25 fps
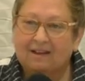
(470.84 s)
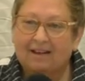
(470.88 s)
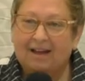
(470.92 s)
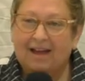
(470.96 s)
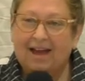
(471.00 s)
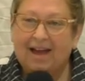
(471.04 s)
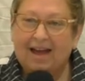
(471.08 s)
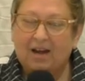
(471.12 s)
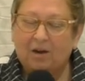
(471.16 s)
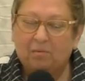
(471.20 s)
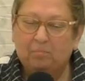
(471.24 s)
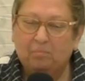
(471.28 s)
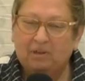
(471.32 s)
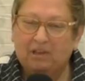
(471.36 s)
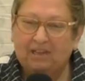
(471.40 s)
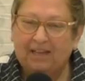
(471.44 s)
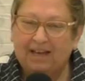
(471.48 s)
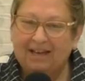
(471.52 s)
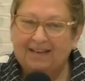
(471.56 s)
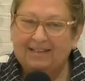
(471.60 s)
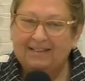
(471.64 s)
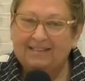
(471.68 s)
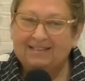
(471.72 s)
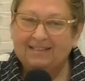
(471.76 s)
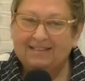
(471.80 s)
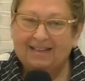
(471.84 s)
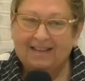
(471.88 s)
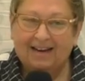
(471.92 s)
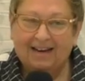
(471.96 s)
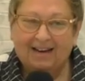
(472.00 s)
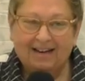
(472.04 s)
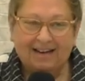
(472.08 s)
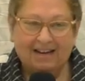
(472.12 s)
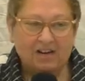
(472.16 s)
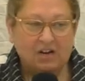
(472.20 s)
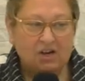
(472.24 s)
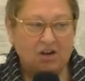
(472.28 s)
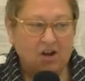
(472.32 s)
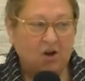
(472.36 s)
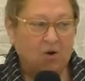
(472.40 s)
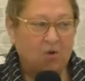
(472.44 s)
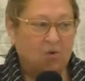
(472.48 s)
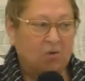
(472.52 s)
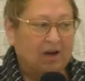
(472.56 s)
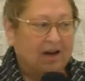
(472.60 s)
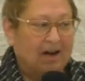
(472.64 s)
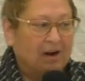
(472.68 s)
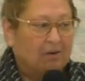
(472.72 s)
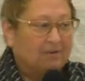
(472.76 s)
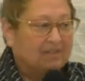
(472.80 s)
at a place that I didn't know
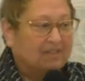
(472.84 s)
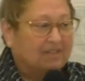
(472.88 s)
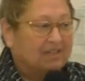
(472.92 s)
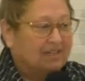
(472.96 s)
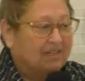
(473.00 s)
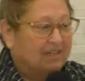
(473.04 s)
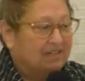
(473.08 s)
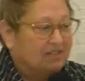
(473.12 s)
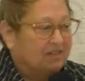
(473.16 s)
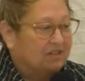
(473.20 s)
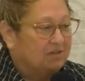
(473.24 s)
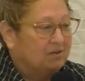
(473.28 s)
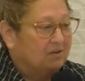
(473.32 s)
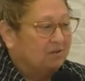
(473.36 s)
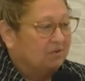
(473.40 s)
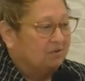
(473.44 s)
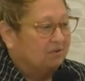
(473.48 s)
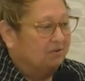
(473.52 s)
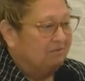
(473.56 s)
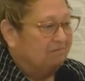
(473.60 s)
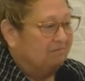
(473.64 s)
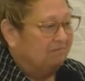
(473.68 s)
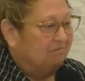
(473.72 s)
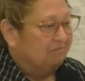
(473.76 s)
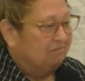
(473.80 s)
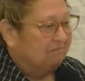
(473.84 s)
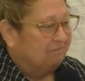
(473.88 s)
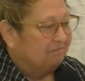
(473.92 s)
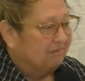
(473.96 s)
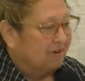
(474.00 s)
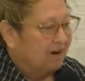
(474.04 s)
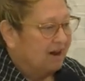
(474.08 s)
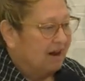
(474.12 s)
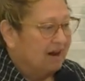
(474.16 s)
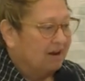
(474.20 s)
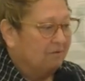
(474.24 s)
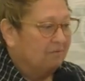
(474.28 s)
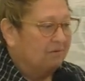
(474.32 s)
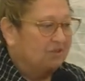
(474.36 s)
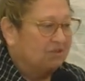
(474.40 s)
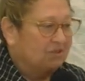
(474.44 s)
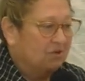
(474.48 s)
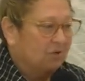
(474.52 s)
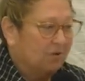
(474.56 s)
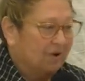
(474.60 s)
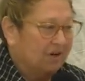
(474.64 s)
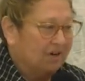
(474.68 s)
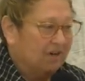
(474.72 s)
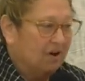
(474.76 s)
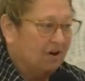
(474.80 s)
what I was going to do, I was
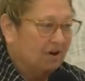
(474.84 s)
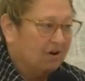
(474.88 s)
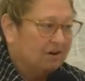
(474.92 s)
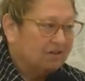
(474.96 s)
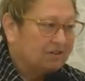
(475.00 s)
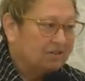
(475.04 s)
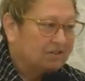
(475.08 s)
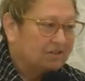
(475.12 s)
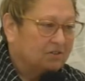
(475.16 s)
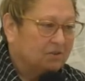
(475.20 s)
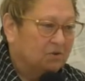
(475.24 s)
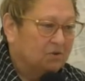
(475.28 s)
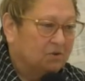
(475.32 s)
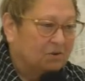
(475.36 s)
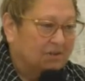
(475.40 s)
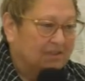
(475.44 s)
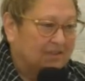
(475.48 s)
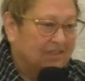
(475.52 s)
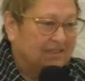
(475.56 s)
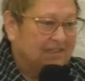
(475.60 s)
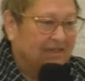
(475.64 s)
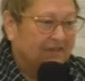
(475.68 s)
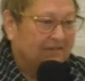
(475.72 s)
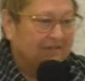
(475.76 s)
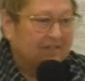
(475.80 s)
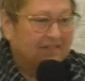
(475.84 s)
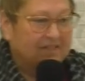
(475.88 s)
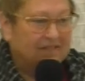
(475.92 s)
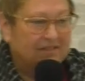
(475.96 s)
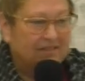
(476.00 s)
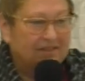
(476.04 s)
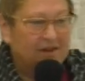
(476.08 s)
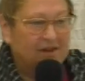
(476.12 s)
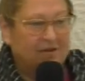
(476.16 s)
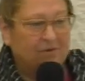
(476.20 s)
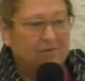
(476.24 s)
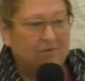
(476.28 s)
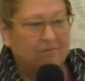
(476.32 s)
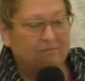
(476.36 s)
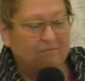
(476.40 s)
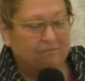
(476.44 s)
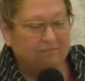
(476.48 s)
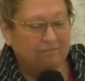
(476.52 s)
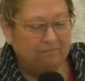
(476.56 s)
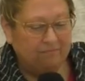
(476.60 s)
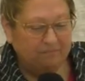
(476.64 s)
going to art school in San Francisco.